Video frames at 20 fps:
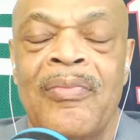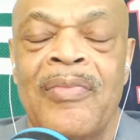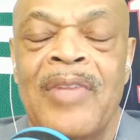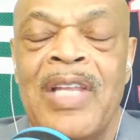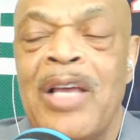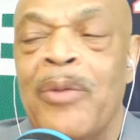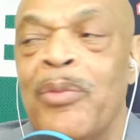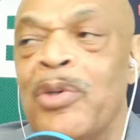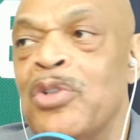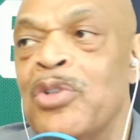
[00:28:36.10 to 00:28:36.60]

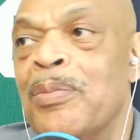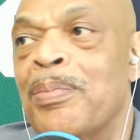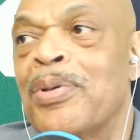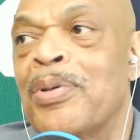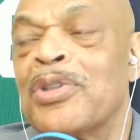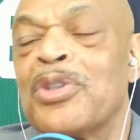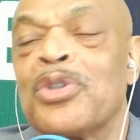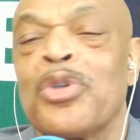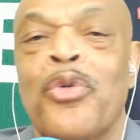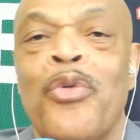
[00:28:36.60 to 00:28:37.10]
And when you
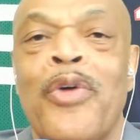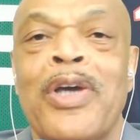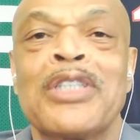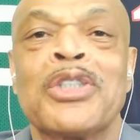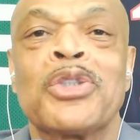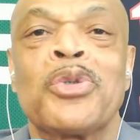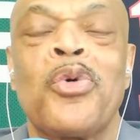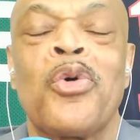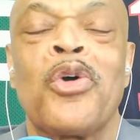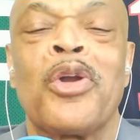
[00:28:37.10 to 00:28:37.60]
push the
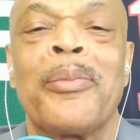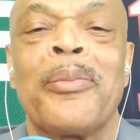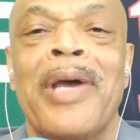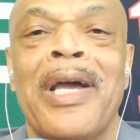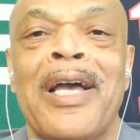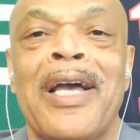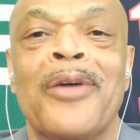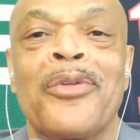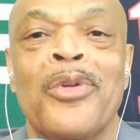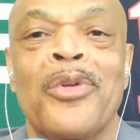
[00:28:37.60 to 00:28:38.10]
greatest
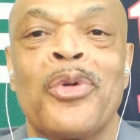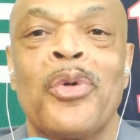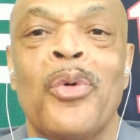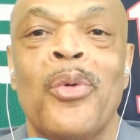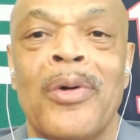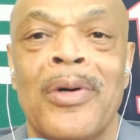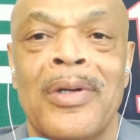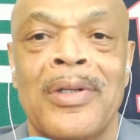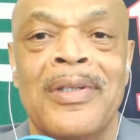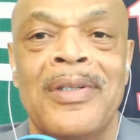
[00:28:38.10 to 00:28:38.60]
quarterback out the
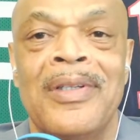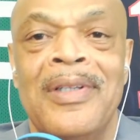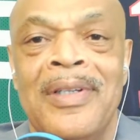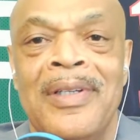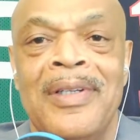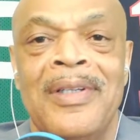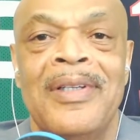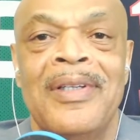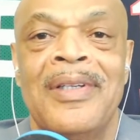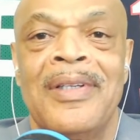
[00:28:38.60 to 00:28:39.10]
door
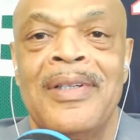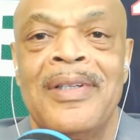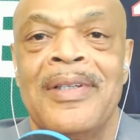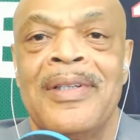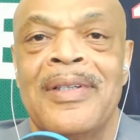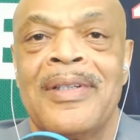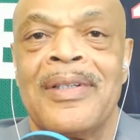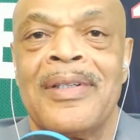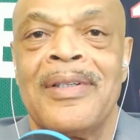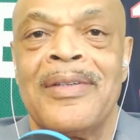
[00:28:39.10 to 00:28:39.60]

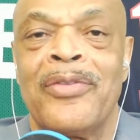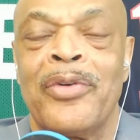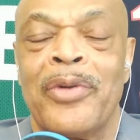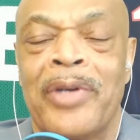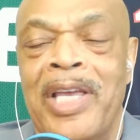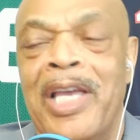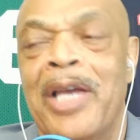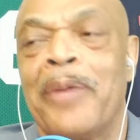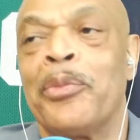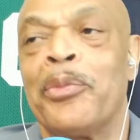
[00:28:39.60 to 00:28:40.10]
for
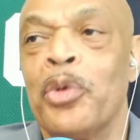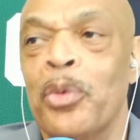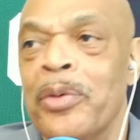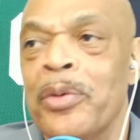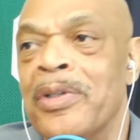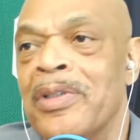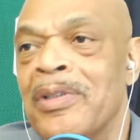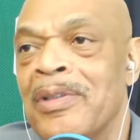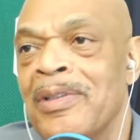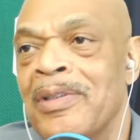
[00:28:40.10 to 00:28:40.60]
Cam
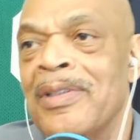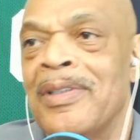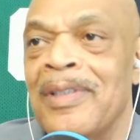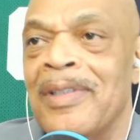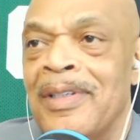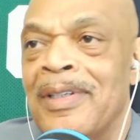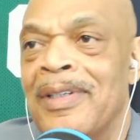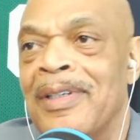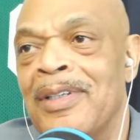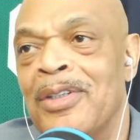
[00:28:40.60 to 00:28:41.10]
Newton,
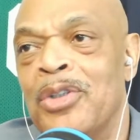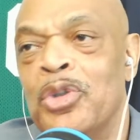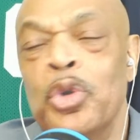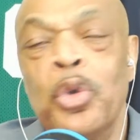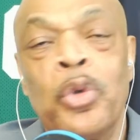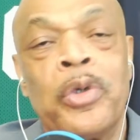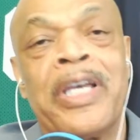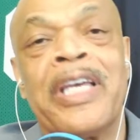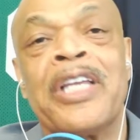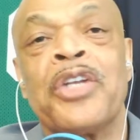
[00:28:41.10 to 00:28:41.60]

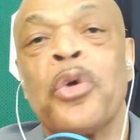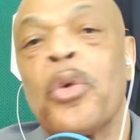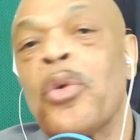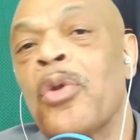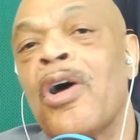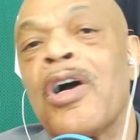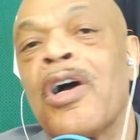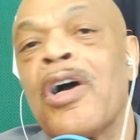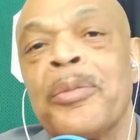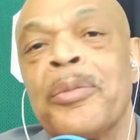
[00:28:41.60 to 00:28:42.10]
you can no
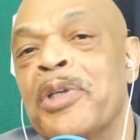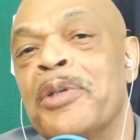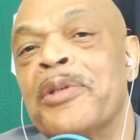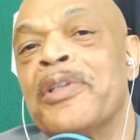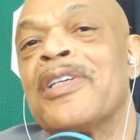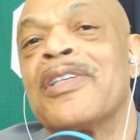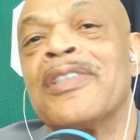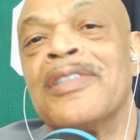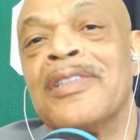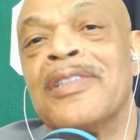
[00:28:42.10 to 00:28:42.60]
longer be
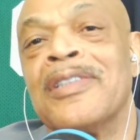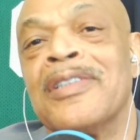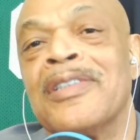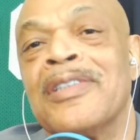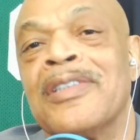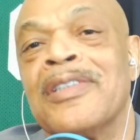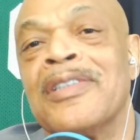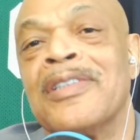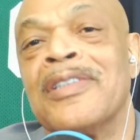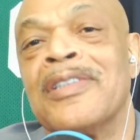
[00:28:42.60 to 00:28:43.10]

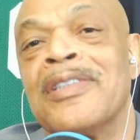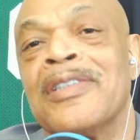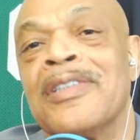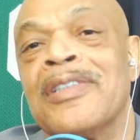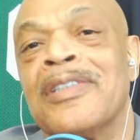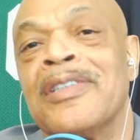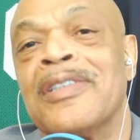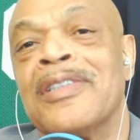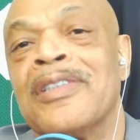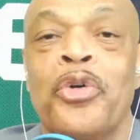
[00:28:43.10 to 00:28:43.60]
considered
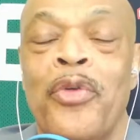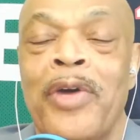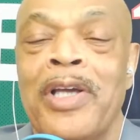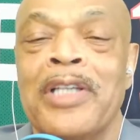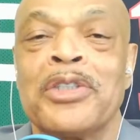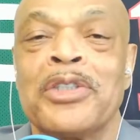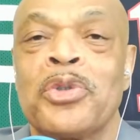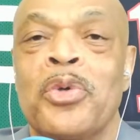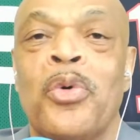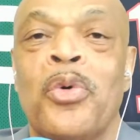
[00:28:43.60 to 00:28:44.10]
the
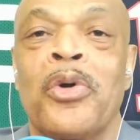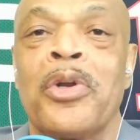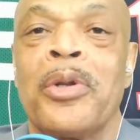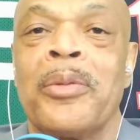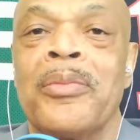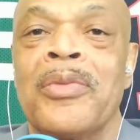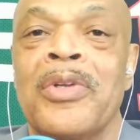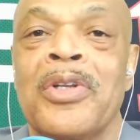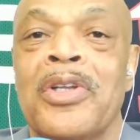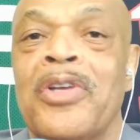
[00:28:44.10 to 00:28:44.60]
greatest
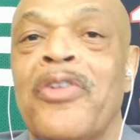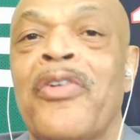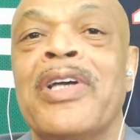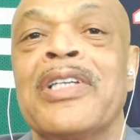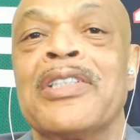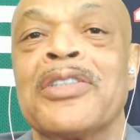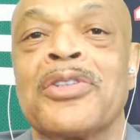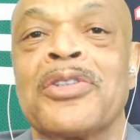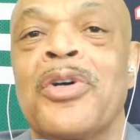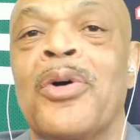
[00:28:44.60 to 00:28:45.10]
the
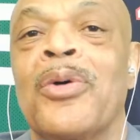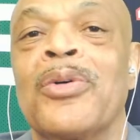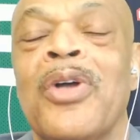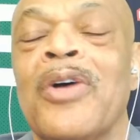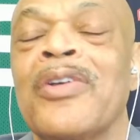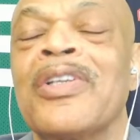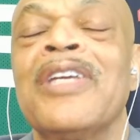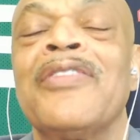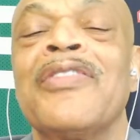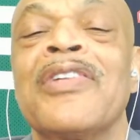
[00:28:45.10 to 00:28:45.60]
greatest coach, or
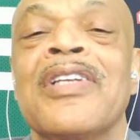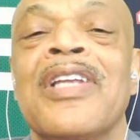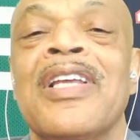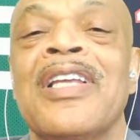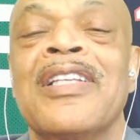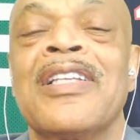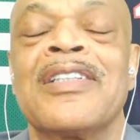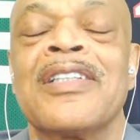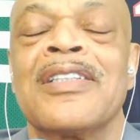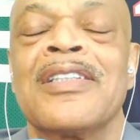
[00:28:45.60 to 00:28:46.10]
even
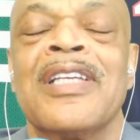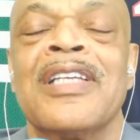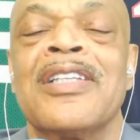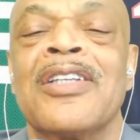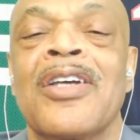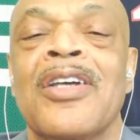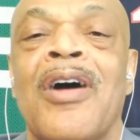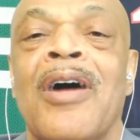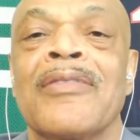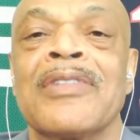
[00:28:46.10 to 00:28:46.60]
in the
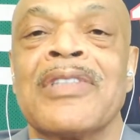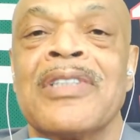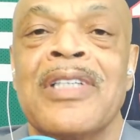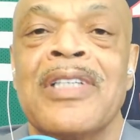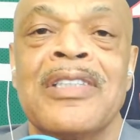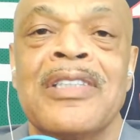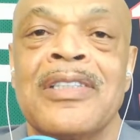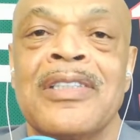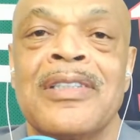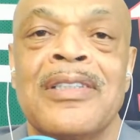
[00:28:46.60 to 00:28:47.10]

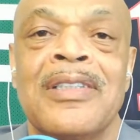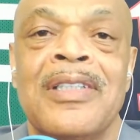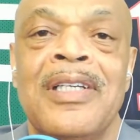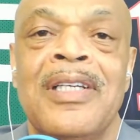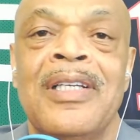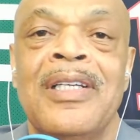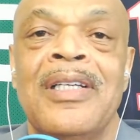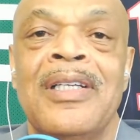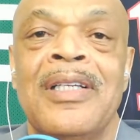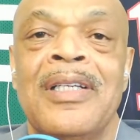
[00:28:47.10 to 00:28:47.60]
conversation.
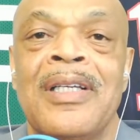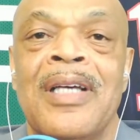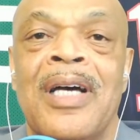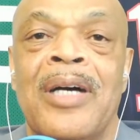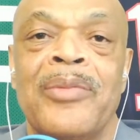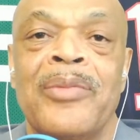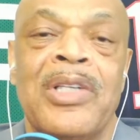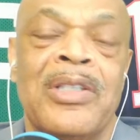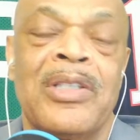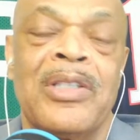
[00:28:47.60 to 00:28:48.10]
I
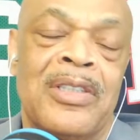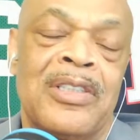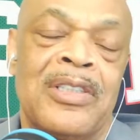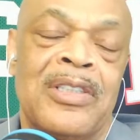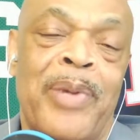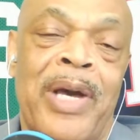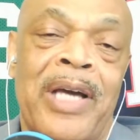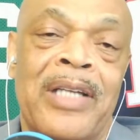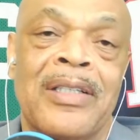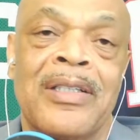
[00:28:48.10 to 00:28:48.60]
mean, it's
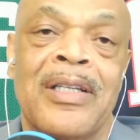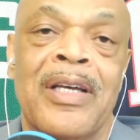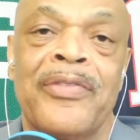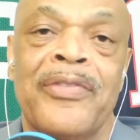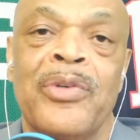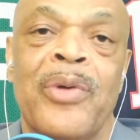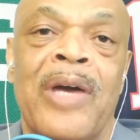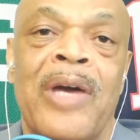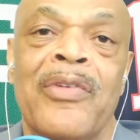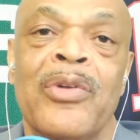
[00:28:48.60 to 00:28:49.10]
bad enough
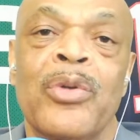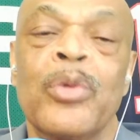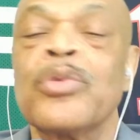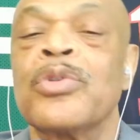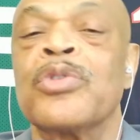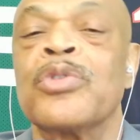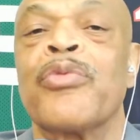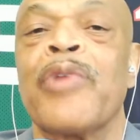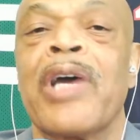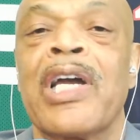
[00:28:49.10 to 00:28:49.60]
you have a
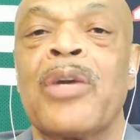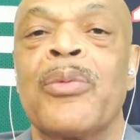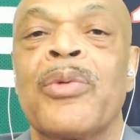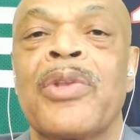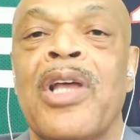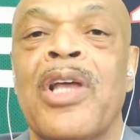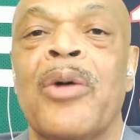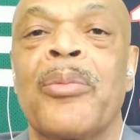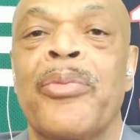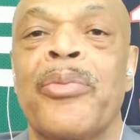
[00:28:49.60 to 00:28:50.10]
losing record
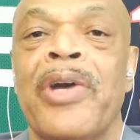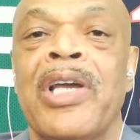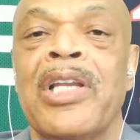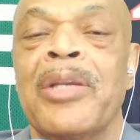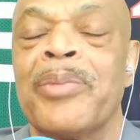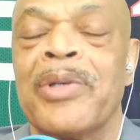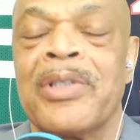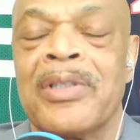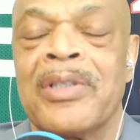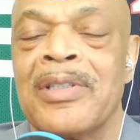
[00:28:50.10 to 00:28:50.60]
without Brady,
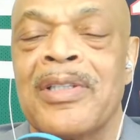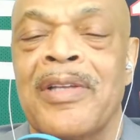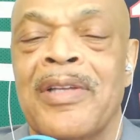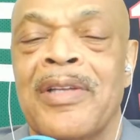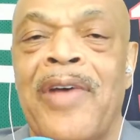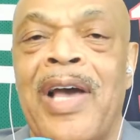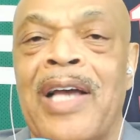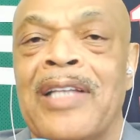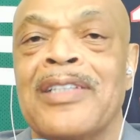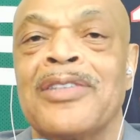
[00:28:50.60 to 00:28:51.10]
but the
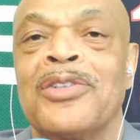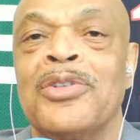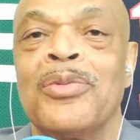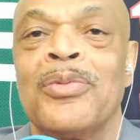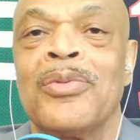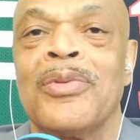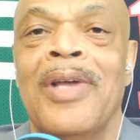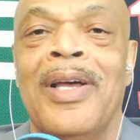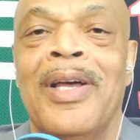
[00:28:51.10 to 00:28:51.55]
fact that you,